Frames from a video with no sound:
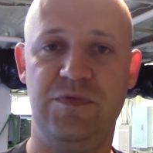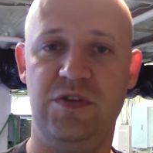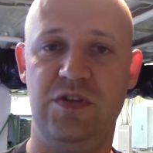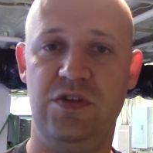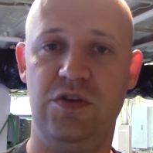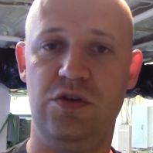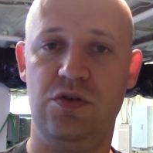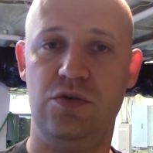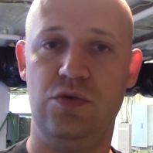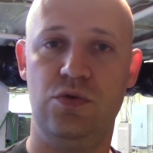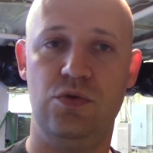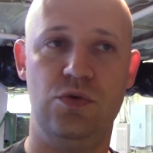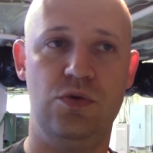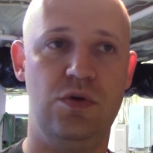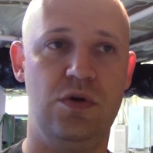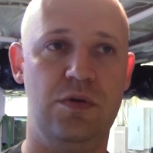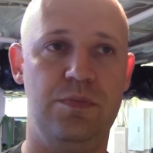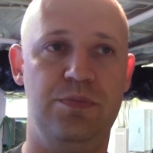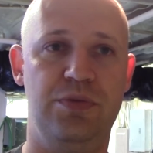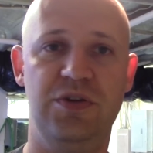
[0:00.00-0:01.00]

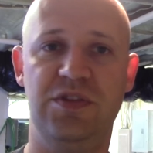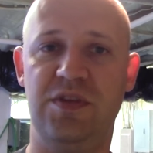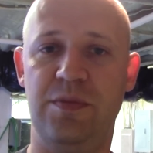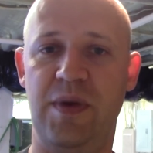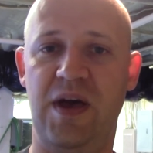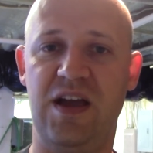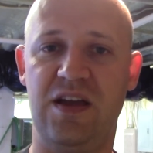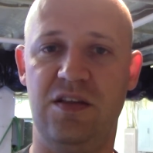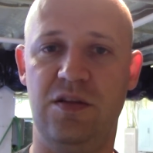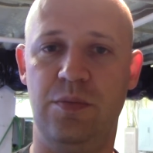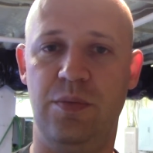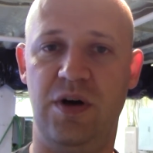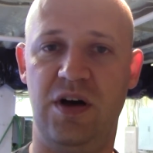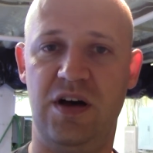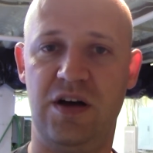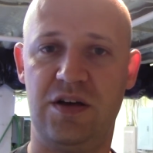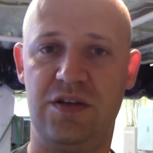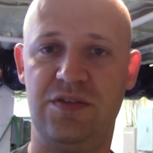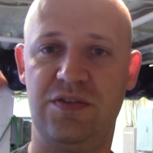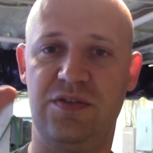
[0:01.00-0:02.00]
you put the bag in the
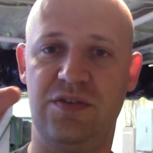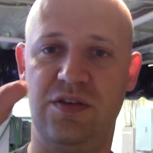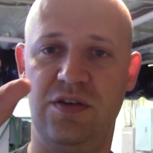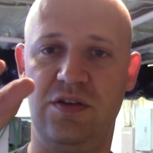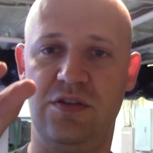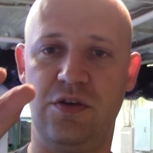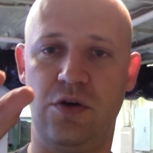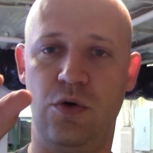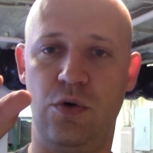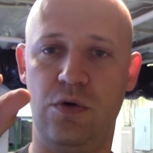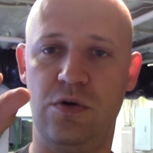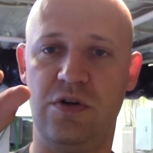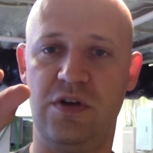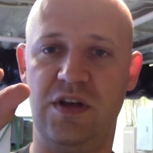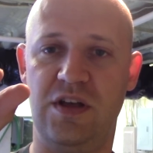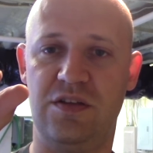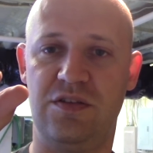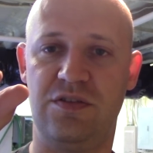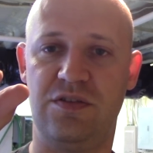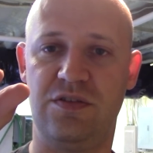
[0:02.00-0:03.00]
box, the corner
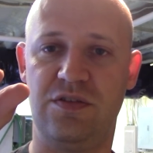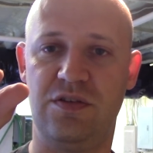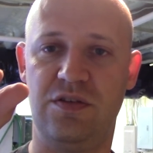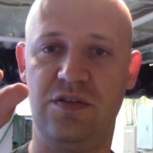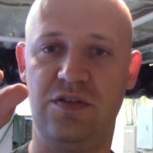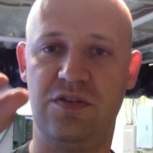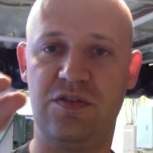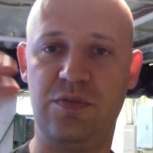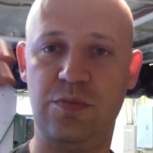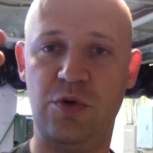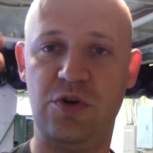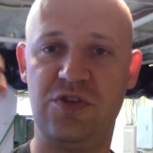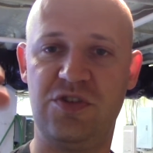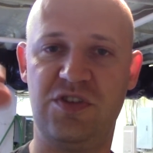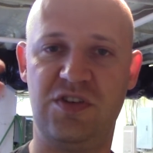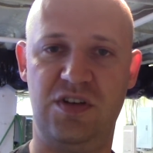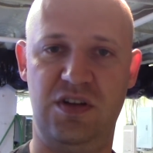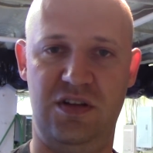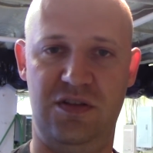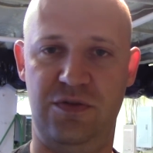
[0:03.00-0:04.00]
gets
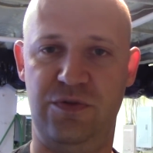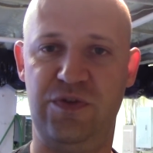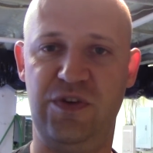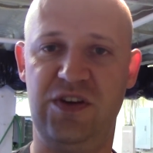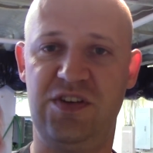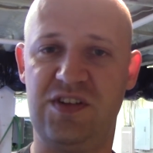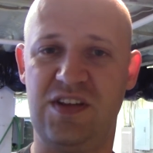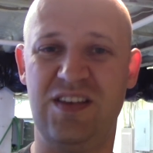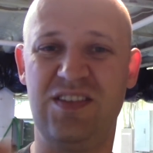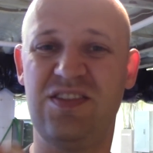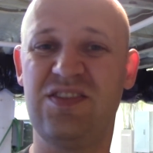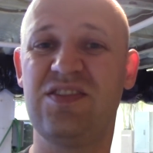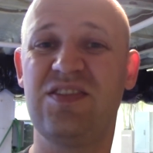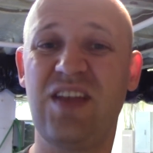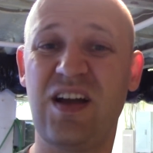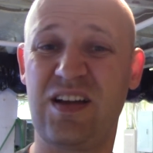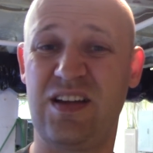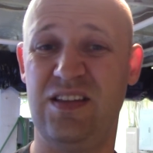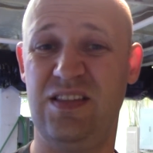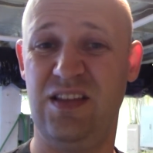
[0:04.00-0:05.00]
smushed, the fish gets
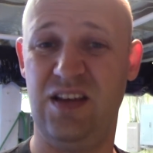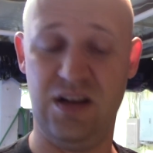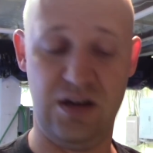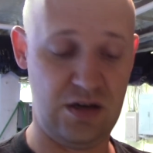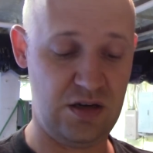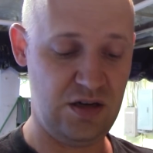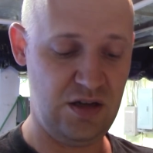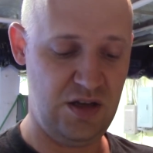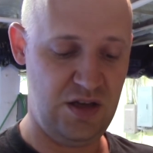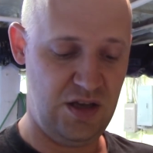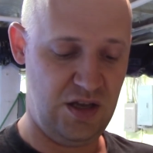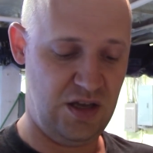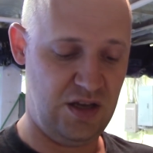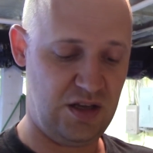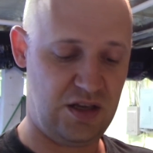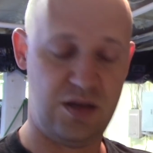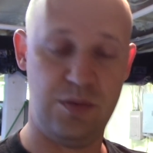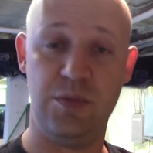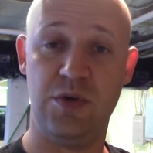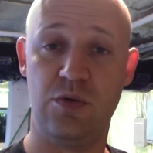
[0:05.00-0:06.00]
stuck in there, and
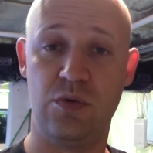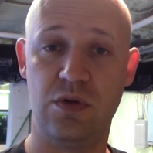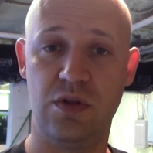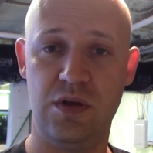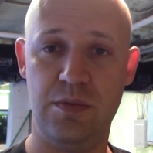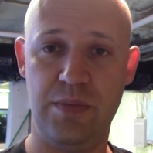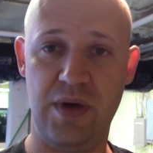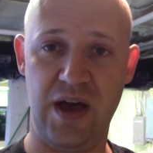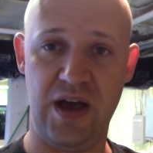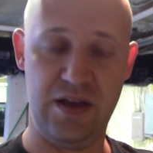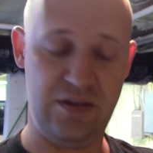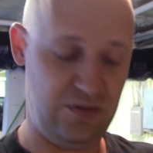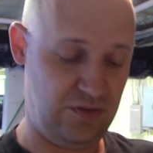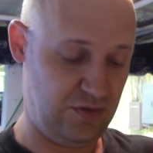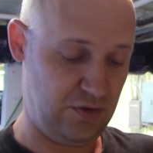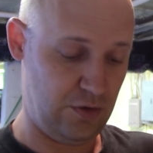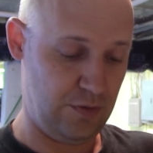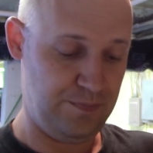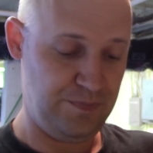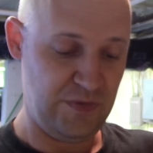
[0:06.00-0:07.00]
it can be really bad.
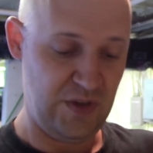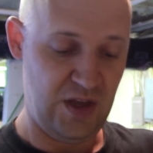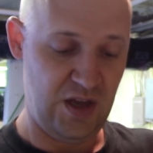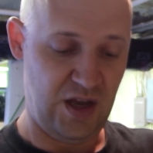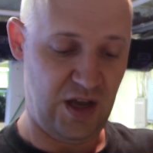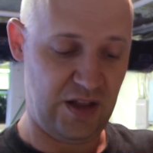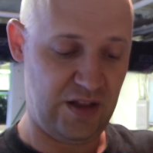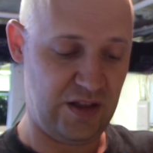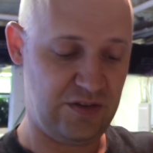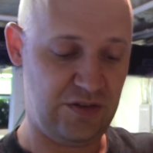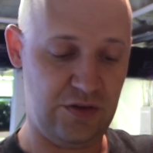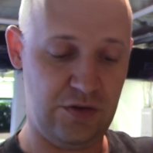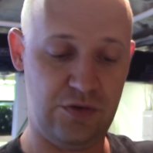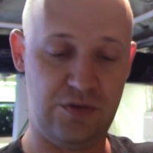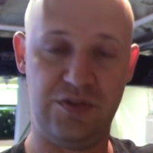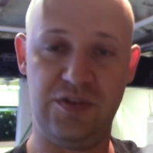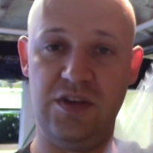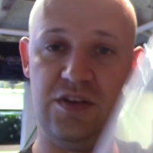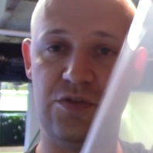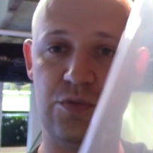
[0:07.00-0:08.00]
So I like to use these